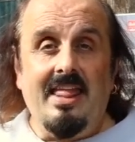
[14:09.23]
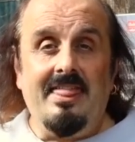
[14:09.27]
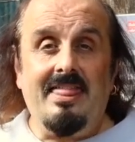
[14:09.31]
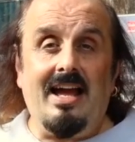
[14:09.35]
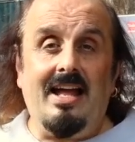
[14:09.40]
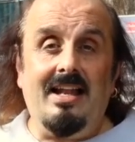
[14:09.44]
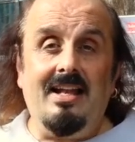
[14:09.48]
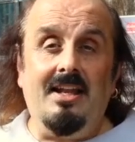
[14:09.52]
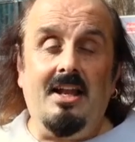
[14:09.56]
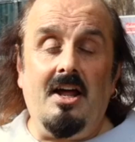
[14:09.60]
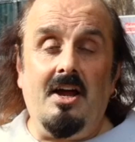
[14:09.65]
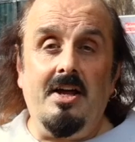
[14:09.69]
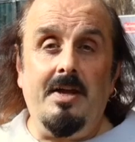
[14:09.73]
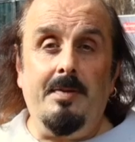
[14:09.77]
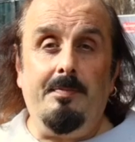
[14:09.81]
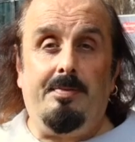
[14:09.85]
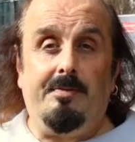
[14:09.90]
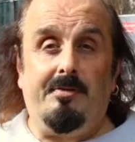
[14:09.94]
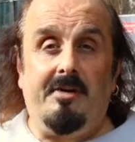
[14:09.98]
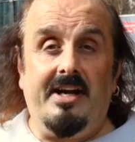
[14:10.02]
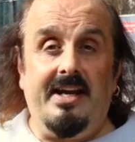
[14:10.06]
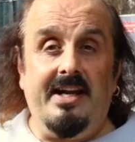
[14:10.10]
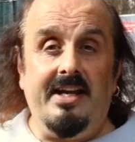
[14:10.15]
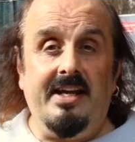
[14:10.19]
That
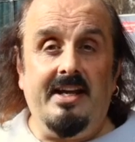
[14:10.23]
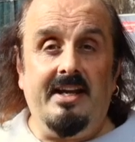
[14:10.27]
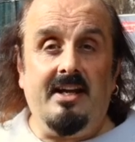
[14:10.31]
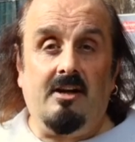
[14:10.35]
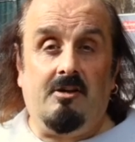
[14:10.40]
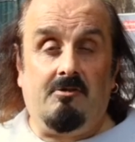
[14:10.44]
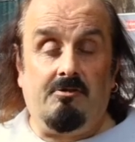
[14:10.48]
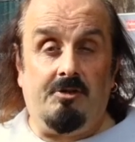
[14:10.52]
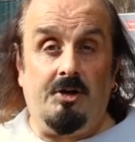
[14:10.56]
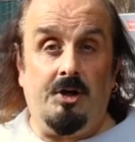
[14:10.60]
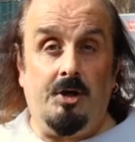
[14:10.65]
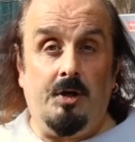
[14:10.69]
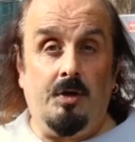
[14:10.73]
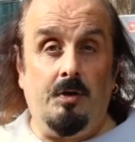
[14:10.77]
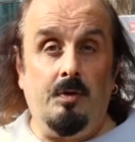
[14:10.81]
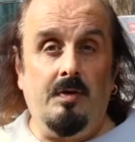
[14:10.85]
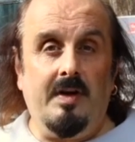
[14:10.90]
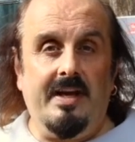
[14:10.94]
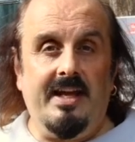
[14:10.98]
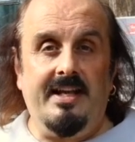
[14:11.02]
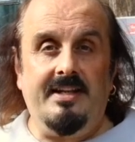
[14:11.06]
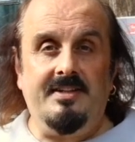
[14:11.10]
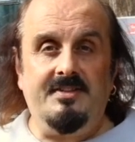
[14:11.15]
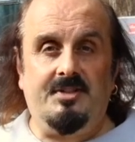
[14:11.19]
library
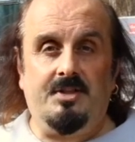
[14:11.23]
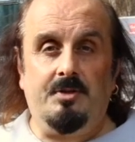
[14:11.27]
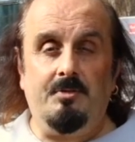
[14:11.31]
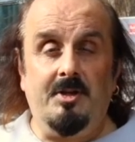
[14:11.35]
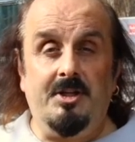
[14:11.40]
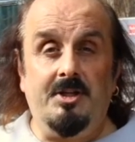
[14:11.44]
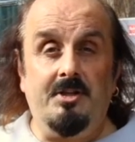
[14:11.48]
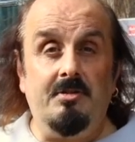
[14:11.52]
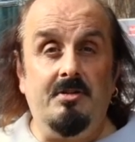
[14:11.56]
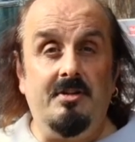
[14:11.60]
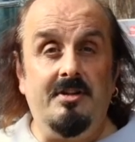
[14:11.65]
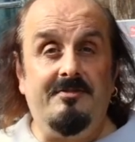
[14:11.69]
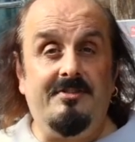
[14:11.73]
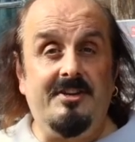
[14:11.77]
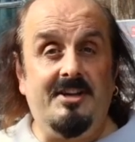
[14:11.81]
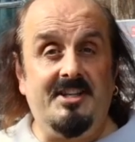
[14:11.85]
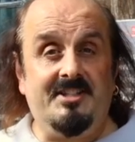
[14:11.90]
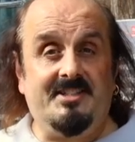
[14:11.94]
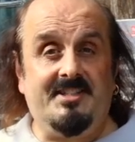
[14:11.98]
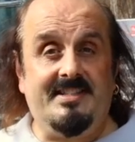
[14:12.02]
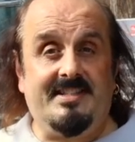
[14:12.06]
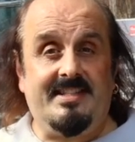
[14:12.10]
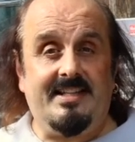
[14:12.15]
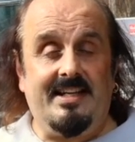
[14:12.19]
grew into a
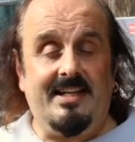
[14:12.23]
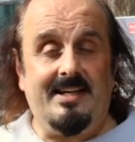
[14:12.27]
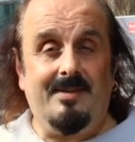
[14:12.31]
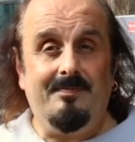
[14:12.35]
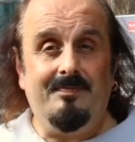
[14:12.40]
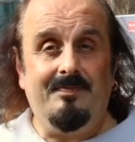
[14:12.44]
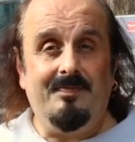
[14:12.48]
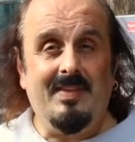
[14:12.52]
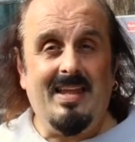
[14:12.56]
university.